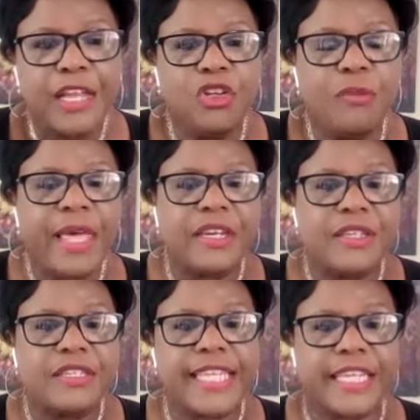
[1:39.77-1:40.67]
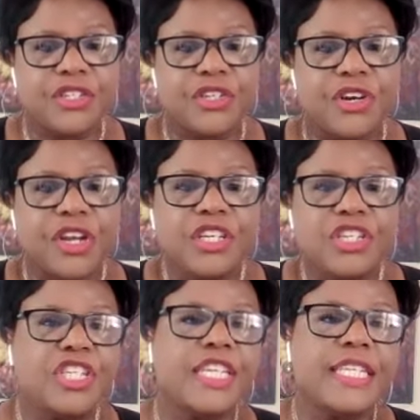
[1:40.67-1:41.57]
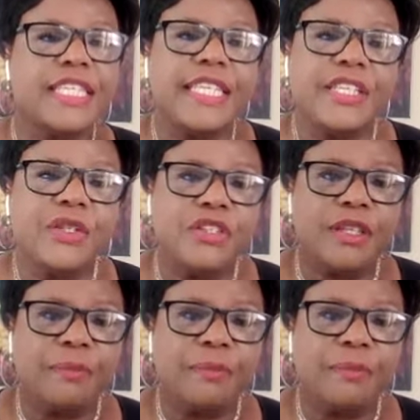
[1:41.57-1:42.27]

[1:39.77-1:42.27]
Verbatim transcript: No matter the sector, she continues